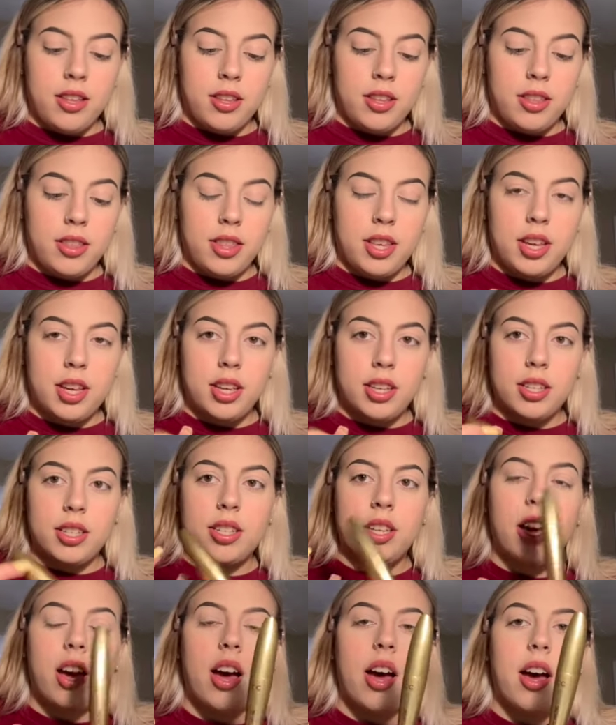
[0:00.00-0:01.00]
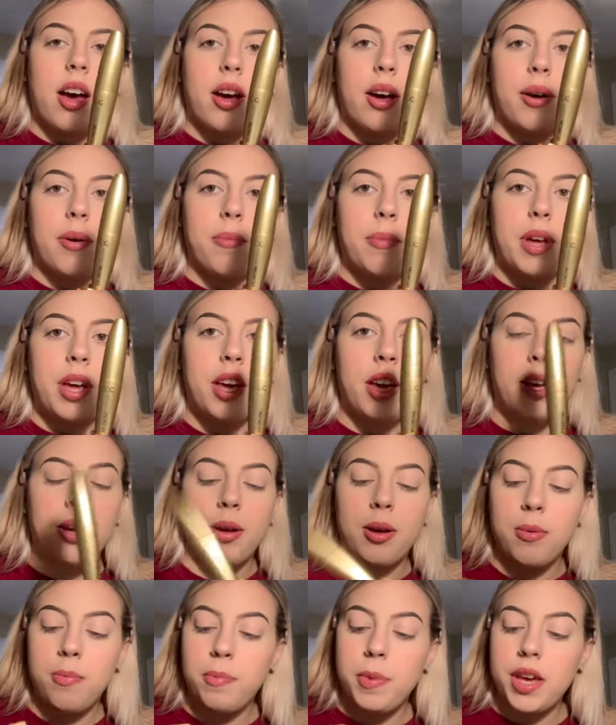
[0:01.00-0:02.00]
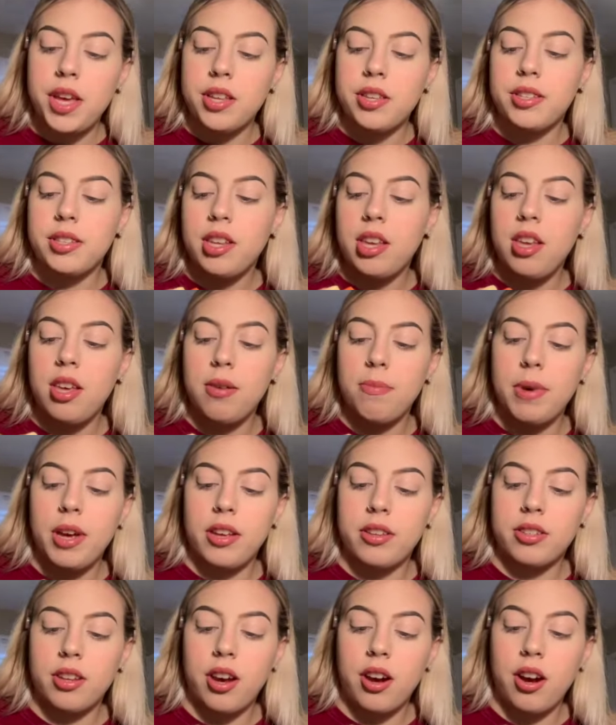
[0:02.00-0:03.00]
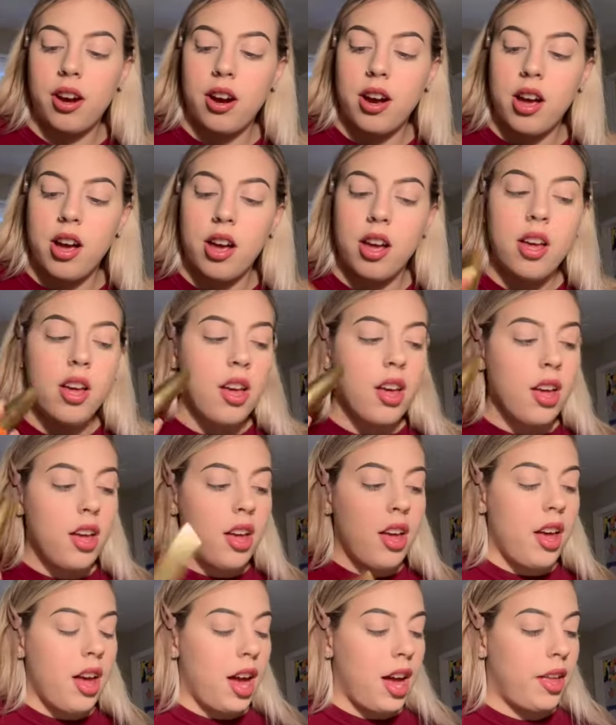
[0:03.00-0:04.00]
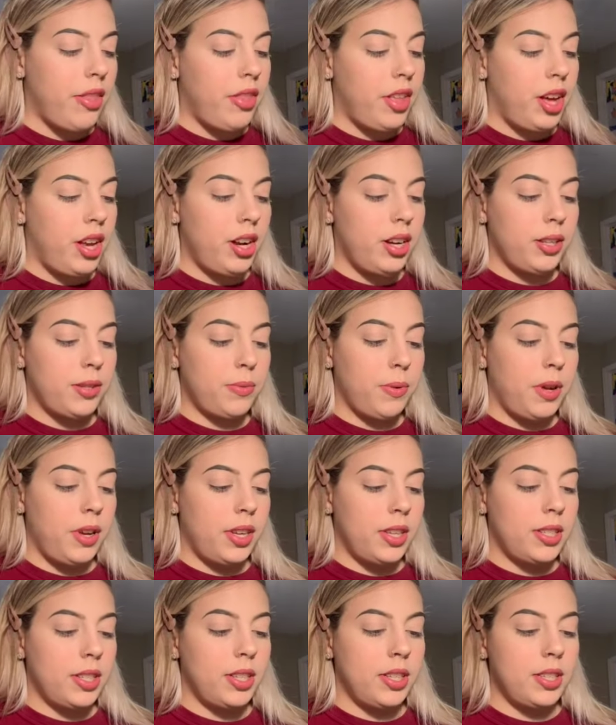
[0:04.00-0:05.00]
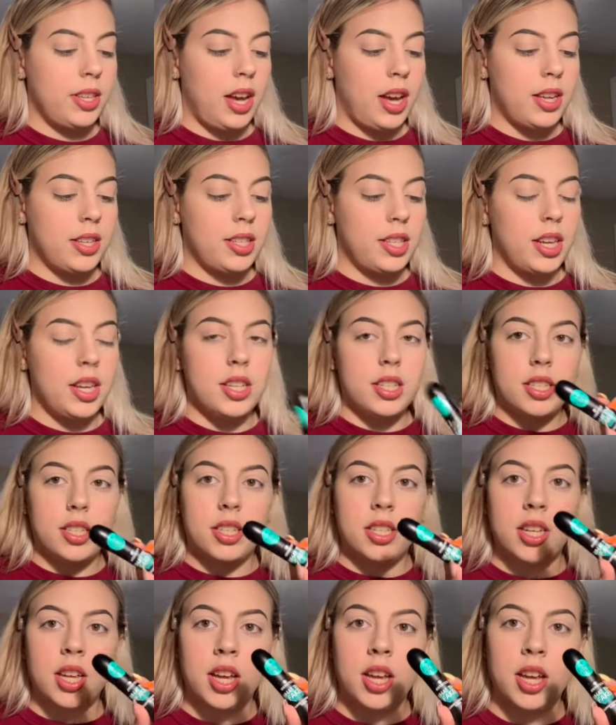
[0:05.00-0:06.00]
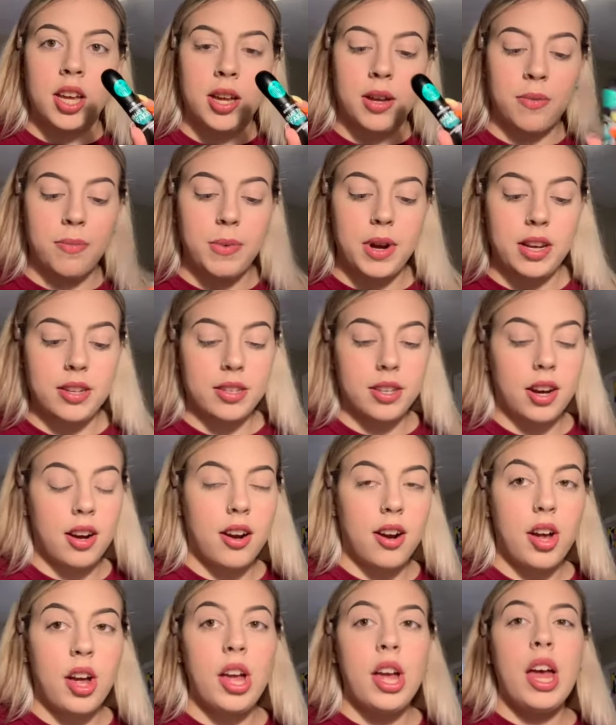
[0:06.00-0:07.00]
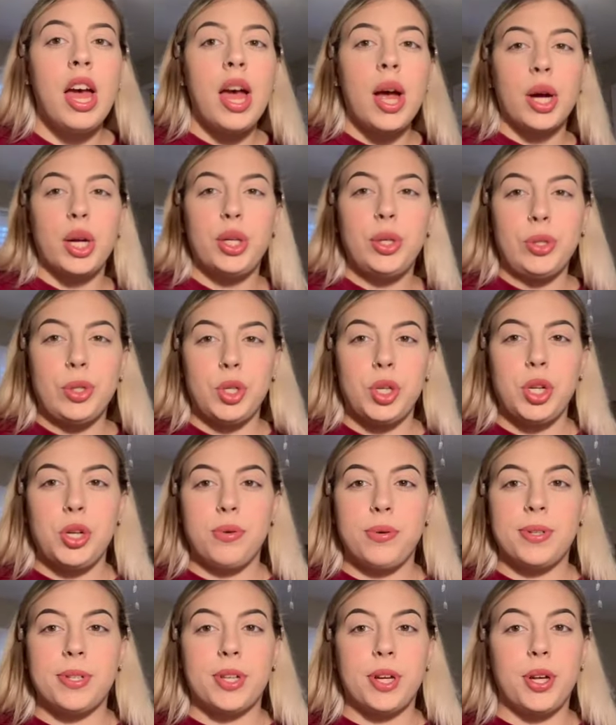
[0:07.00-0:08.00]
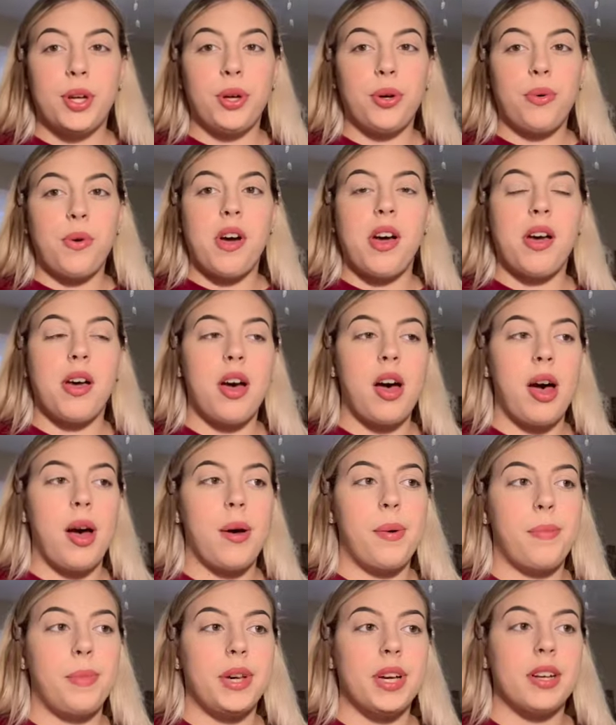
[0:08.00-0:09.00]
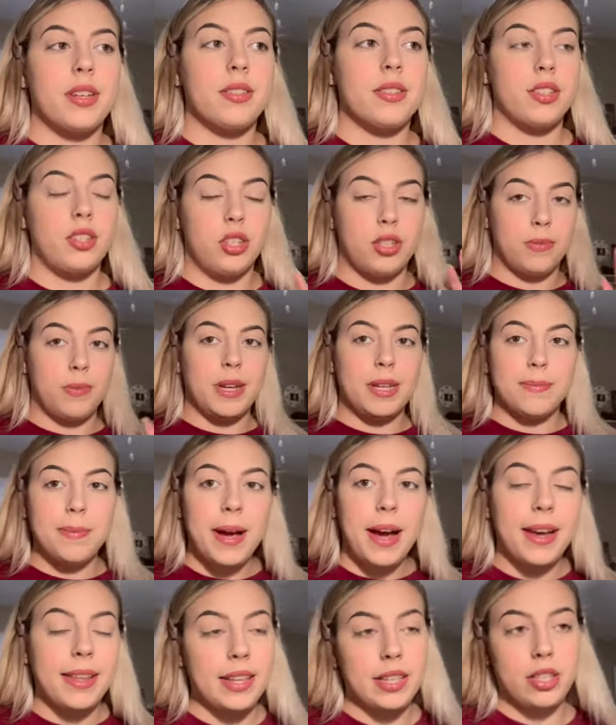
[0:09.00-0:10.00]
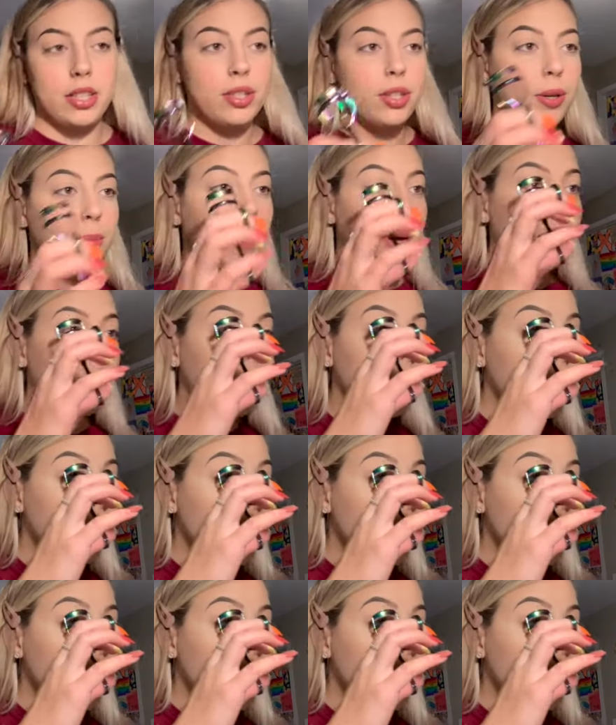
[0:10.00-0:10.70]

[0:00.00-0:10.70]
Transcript: this BC mascara, and then as well as this Essence mascara. I usually use two because it just makes my eyelashes look better.